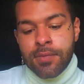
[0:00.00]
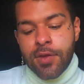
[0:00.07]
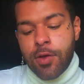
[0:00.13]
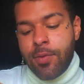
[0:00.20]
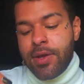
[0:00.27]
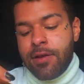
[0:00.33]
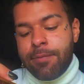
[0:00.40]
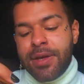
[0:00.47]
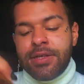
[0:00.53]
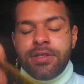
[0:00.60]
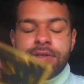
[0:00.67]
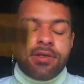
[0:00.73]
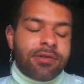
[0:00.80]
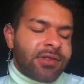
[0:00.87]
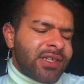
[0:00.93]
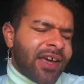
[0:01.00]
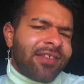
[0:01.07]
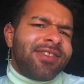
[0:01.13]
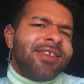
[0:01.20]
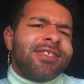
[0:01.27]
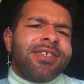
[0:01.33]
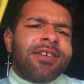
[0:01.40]
Queen of Pentacles. Yeah,
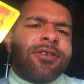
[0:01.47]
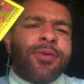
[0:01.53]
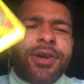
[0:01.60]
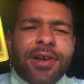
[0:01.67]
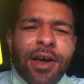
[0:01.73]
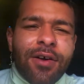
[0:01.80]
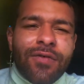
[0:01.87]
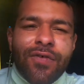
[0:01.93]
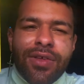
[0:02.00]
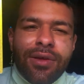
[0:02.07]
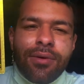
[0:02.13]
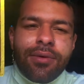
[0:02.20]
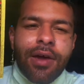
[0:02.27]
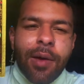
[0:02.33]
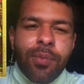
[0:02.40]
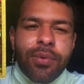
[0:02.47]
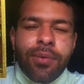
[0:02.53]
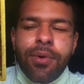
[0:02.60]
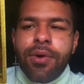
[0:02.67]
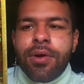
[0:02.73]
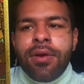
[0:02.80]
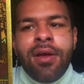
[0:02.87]
things are going to work out for you,
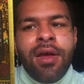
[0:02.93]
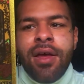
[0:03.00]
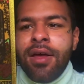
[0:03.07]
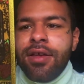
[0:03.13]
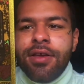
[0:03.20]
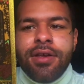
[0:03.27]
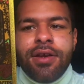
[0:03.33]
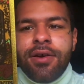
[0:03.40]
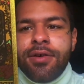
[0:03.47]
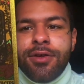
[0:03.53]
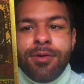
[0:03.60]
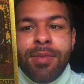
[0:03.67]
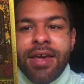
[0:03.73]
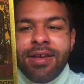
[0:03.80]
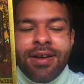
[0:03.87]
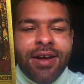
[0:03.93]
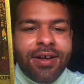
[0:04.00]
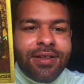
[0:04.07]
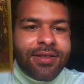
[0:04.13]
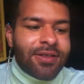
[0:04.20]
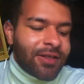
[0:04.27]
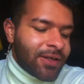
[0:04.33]
Capricorn. You know, you may
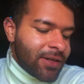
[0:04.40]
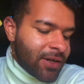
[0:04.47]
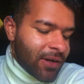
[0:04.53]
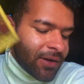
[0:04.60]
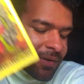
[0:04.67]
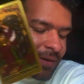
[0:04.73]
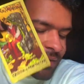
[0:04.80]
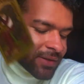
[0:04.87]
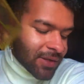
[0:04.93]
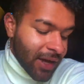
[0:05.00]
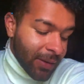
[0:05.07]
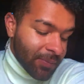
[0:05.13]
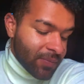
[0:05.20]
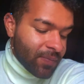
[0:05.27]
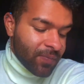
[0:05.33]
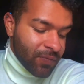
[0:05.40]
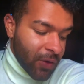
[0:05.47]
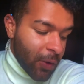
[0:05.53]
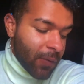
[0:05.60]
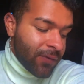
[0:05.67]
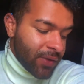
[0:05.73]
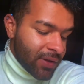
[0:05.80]
not, you know,
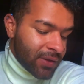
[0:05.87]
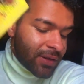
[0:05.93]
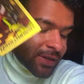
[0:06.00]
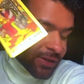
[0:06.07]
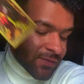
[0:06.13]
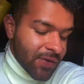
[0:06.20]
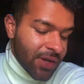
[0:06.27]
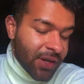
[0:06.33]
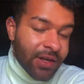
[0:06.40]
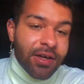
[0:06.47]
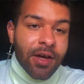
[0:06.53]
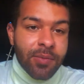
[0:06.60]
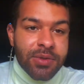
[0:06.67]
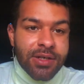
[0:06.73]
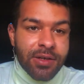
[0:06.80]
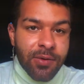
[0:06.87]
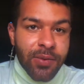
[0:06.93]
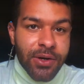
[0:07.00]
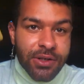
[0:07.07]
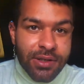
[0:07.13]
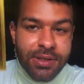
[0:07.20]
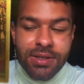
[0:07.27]
hopefully this reading comes in
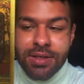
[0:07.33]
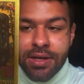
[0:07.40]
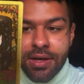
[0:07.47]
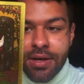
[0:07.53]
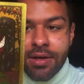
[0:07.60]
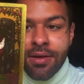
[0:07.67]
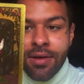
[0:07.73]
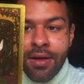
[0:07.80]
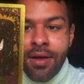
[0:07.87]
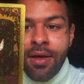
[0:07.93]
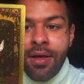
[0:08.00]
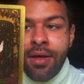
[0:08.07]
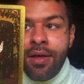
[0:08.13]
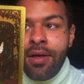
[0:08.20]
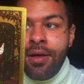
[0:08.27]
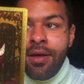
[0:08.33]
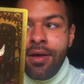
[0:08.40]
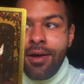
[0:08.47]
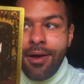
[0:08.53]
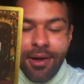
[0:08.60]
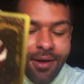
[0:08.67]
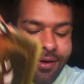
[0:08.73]
where it's just like,
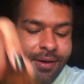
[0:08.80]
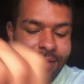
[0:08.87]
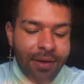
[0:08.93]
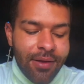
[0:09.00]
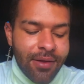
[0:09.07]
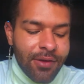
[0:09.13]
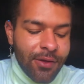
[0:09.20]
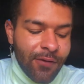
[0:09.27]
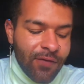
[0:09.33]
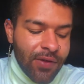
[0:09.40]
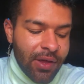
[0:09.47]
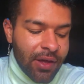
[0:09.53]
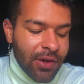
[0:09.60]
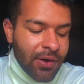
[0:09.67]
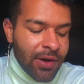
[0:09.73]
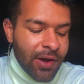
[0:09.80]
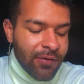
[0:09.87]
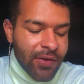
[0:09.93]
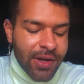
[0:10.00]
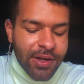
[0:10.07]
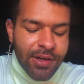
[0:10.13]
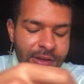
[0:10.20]
you feel like you're not
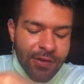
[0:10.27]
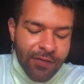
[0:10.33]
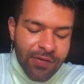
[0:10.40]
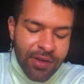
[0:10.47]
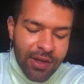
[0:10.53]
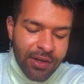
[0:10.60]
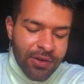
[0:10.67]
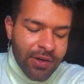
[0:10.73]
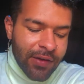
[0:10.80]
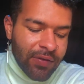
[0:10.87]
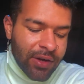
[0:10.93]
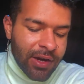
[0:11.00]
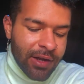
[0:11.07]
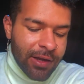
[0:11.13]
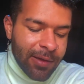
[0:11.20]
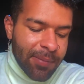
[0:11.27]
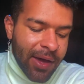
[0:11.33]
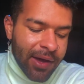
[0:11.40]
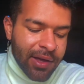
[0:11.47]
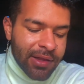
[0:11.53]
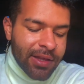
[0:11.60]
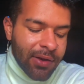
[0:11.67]
ready. You feel like you're never going to get
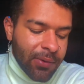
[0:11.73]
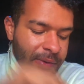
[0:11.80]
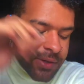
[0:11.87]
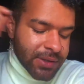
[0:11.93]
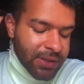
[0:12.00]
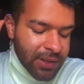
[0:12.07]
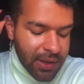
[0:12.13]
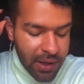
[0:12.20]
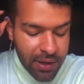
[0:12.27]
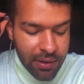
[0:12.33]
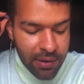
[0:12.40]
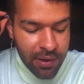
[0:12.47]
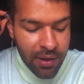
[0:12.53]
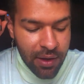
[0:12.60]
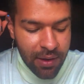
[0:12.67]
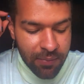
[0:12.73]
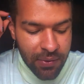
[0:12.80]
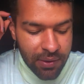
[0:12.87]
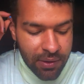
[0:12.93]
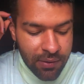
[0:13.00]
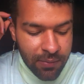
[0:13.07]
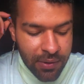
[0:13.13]
back on that horse again,
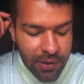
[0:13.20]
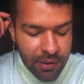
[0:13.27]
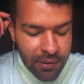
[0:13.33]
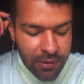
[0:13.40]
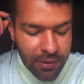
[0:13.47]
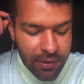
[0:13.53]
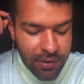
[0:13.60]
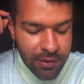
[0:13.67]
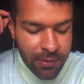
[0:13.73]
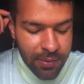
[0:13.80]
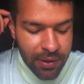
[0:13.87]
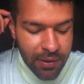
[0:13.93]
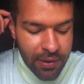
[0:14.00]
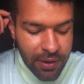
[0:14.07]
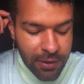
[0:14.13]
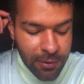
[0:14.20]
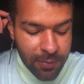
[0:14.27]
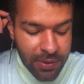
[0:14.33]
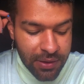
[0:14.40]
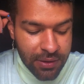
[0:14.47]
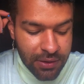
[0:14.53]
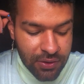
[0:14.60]
but you will, and you'll
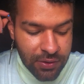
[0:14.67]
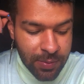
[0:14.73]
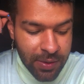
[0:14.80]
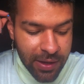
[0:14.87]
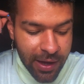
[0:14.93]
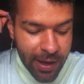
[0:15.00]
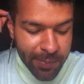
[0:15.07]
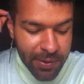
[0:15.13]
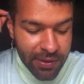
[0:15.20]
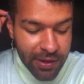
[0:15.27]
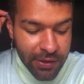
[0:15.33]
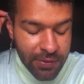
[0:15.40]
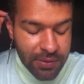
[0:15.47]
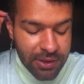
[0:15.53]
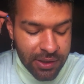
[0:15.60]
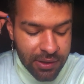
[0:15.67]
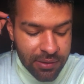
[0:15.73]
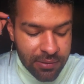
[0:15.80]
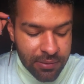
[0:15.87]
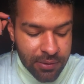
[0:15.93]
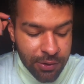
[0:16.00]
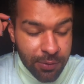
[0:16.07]
be extremely happy that you did.
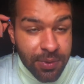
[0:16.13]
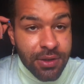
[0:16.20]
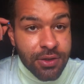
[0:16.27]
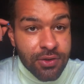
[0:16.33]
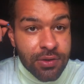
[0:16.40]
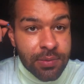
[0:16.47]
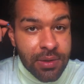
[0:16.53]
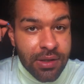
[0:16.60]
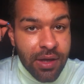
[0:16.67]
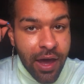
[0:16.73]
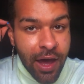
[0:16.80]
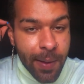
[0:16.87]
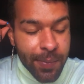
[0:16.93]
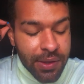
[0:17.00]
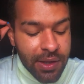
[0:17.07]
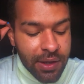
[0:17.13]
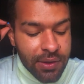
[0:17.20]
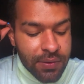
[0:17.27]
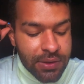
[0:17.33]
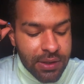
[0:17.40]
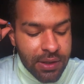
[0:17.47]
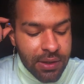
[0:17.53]
You'll be extremely happy that
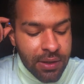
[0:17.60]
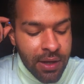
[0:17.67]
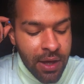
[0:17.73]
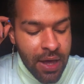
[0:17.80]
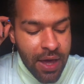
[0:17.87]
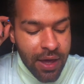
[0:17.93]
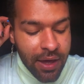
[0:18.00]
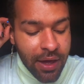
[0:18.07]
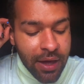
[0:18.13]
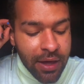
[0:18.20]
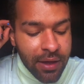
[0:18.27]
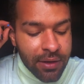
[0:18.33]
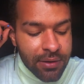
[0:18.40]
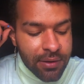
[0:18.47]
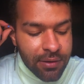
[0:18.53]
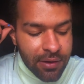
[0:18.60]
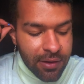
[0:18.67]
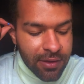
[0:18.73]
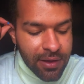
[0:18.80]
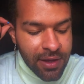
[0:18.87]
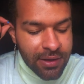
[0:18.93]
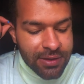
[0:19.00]
you did. And the
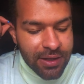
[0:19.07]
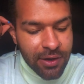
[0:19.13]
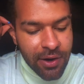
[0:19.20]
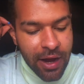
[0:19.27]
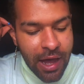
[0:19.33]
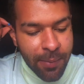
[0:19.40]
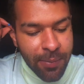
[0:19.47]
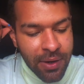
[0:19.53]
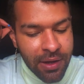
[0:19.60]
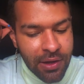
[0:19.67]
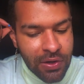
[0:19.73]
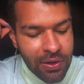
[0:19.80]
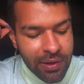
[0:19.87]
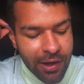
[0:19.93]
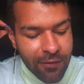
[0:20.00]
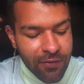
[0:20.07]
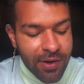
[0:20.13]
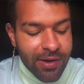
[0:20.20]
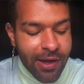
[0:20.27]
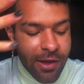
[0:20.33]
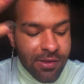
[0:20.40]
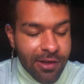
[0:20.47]
things that are happening in your life right
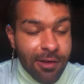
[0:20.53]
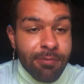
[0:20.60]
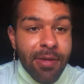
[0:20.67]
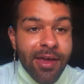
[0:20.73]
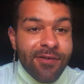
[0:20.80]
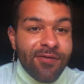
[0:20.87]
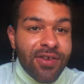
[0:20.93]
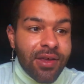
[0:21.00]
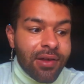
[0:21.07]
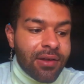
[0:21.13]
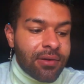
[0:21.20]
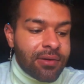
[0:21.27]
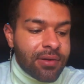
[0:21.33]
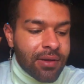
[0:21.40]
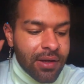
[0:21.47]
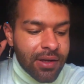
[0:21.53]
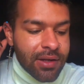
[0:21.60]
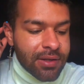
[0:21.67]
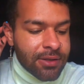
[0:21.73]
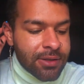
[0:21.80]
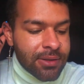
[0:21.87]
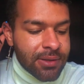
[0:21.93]
now that you may feel like
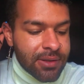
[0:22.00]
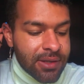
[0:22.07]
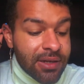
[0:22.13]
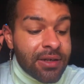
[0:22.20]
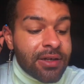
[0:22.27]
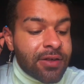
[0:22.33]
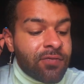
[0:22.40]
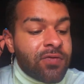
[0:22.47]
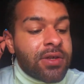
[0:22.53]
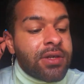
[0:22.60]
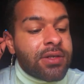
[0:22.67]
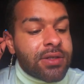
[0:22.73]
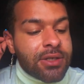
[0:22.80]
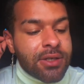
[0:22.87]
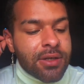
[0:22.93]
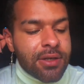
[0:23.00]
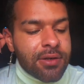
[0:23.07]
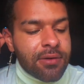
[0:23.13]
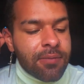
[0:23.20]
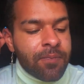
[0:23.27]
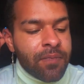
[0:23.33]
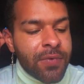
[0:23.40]
is inconveniencing
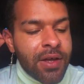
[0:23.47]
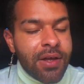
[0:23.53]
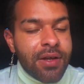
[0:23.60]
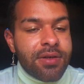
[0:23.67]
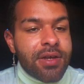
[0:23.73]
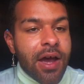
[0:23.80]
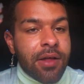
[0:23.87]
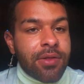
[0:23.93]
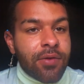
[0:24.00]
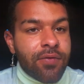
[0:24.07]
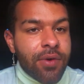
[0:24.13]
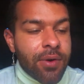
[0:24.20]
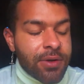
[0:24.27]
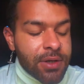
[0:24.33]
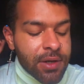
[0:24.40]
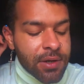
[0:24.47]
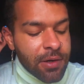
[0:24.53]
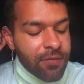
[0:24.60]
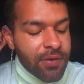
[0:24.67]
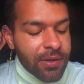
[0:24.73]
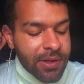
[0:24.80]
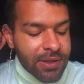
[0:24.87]
you, down the road, you're going to
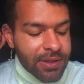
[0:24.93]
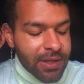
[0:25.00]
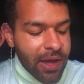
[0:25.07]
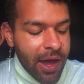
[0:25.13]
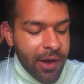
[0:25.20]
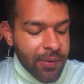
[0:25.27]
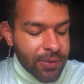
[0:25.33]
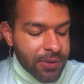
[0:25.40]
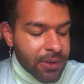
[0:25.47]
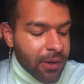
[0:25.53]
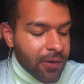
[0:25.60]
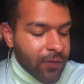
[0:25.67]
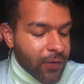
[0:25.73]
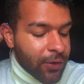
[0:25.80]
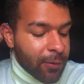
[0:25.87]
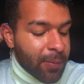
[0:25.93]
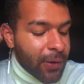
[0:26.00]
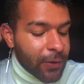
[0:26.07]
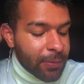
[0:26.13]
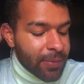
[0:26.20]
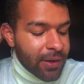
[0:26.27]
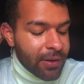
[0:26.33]
realize how it's all for your
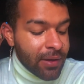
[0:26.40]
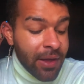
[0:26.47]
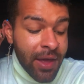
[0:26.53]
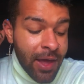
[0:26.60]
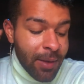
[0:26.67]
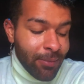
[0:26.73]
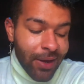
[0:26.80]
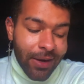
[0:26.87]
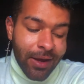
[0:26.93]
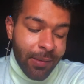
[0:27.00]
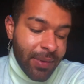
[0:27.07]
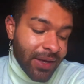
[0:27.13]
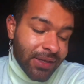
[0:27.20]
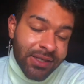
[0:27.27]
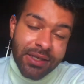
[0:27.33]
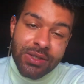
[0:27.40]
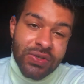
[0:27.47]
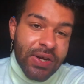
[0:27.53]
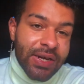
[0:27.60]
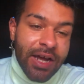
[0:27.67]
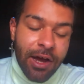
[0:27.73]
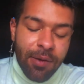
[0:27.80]
betterment. May not make sense
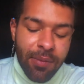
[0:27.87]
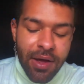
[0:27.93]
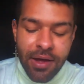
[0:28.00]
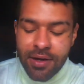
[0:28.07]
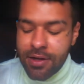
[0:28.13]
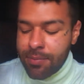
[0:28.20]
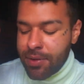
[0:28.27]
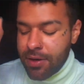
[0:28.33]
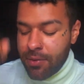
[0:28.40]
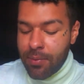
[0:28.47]
right now, but honey, but it